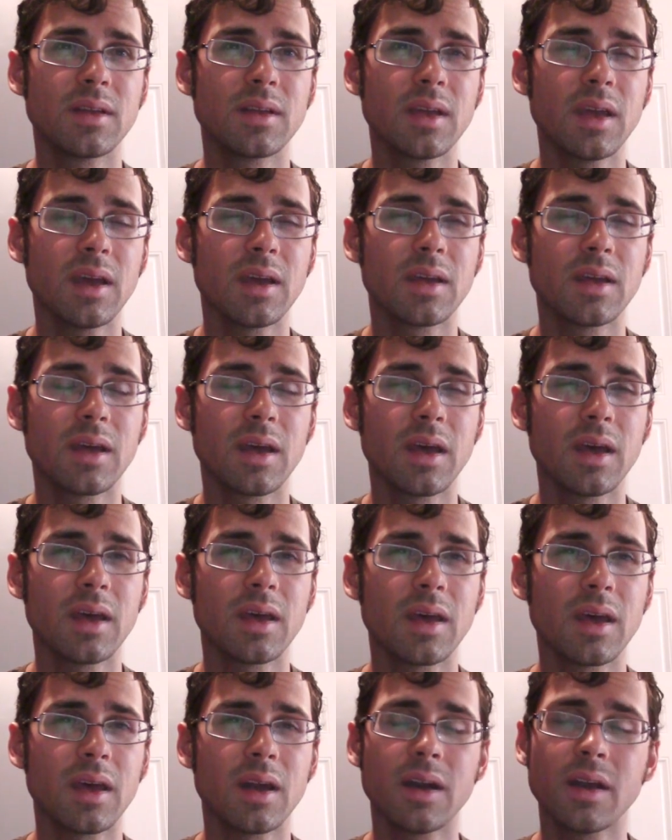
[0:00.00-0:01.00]

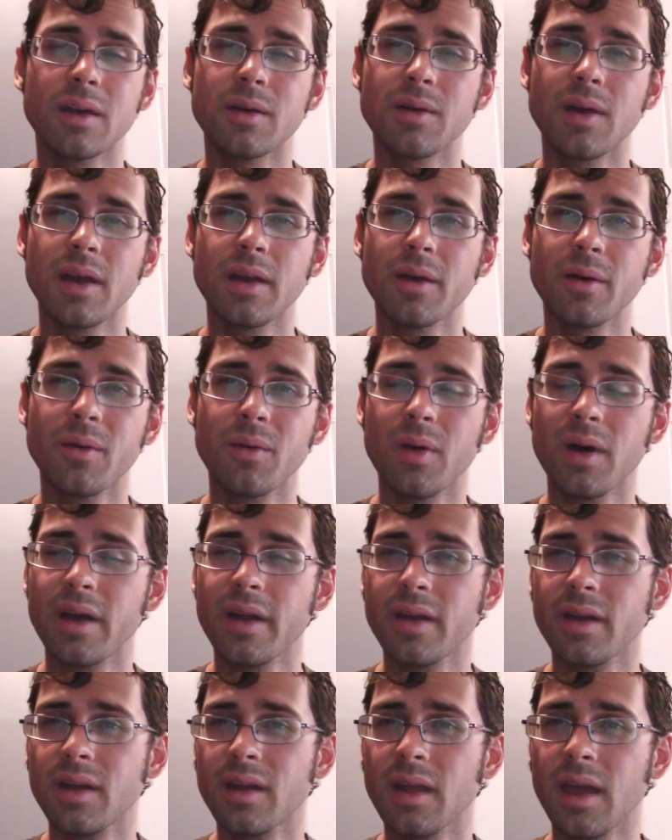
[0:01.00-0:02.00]
don't know. I don't
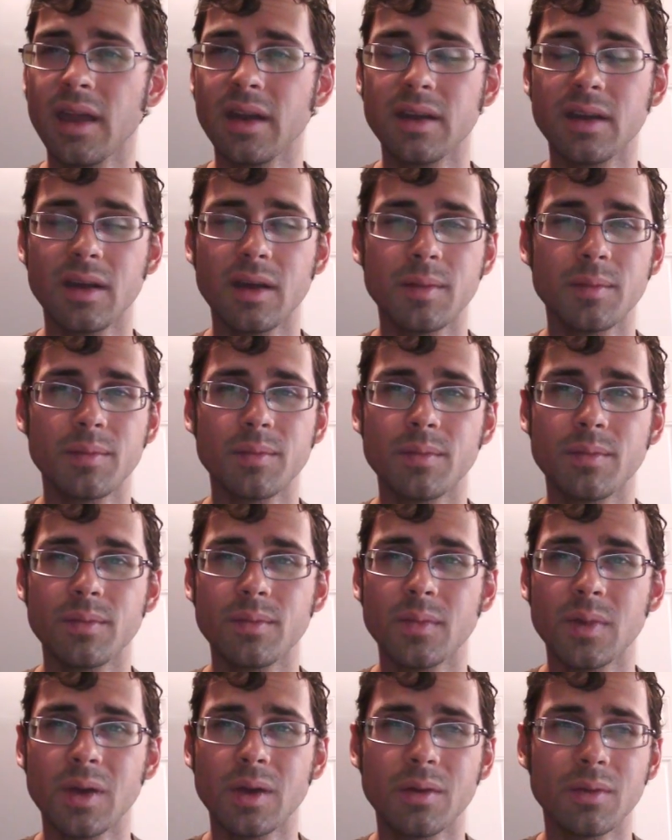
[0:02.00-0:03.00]
want to end up,
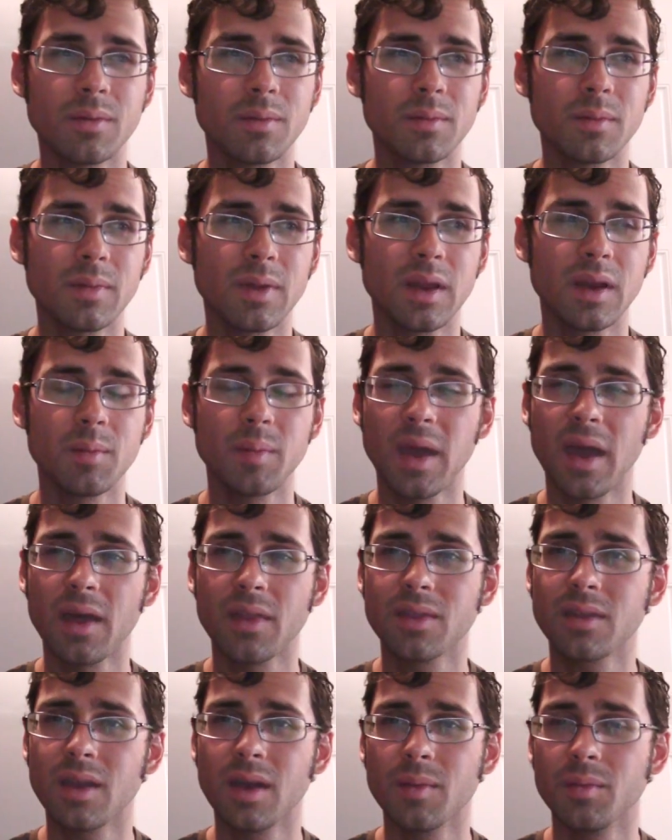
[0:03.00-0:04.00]
you know, in a
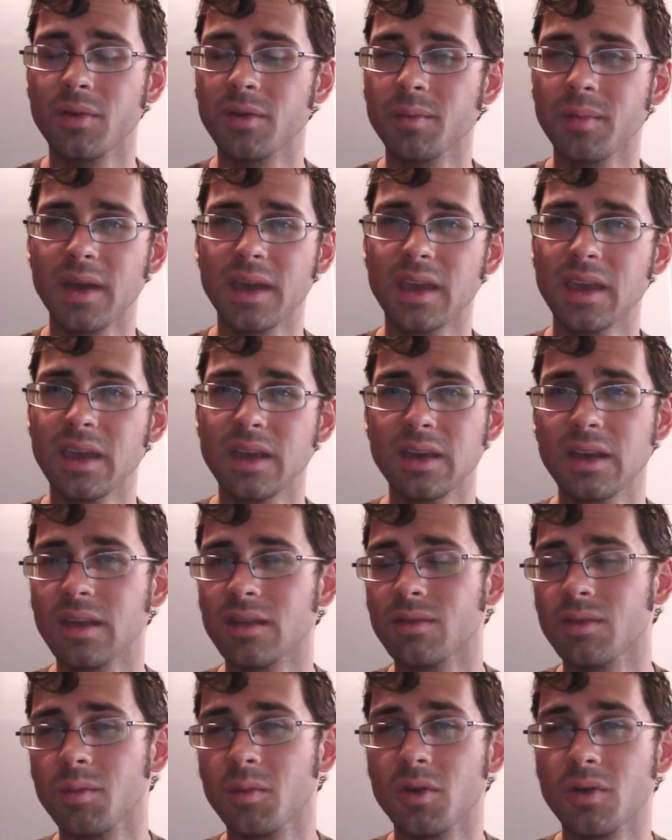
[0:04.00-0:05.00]
bathtub with my
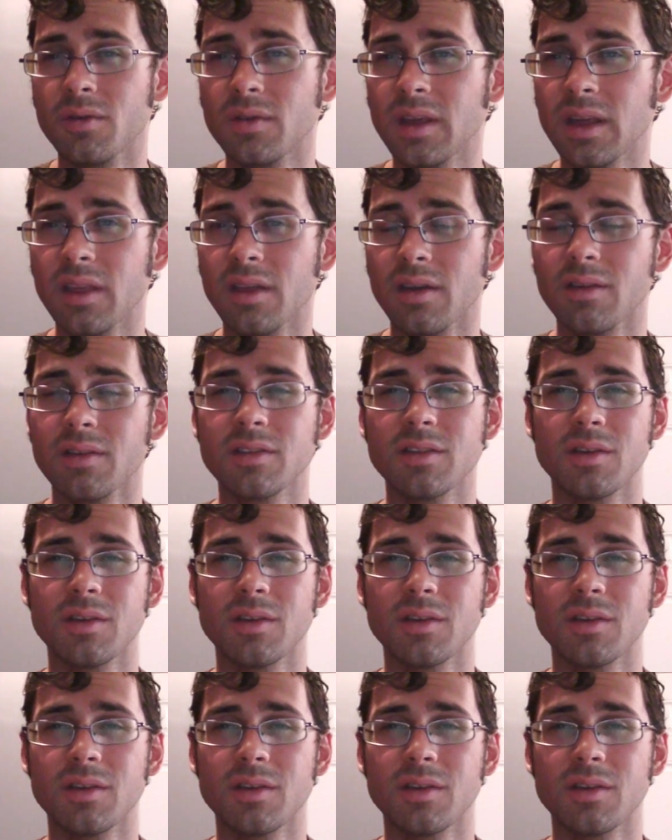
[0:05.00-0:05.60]
kidneys removed either.